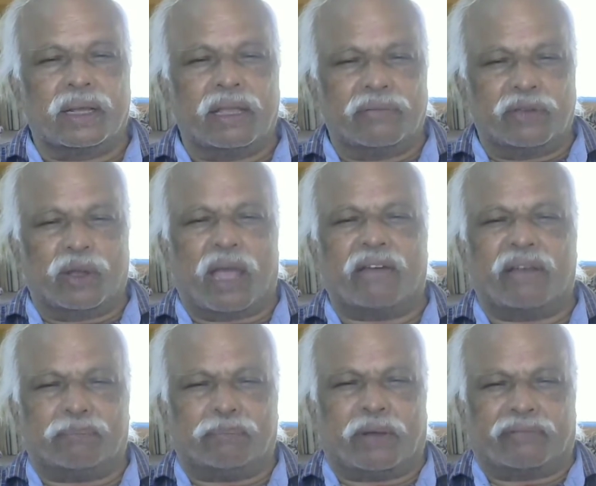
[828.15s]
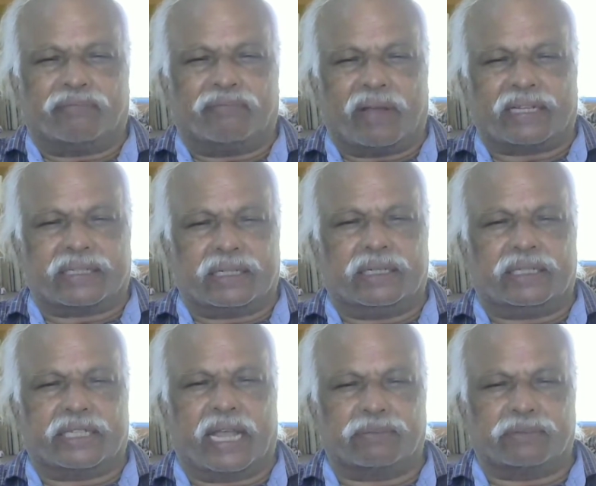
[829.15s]
If you have a perfect
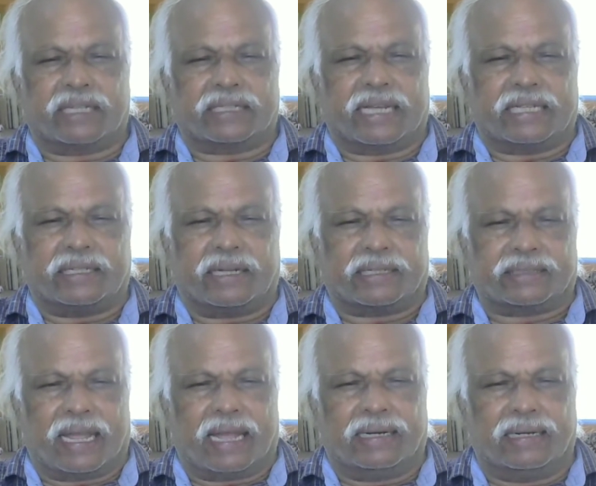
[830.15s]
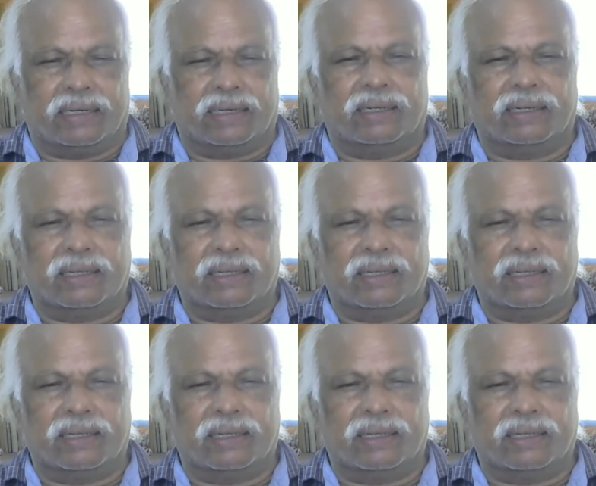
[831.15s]
shape such as rectangle,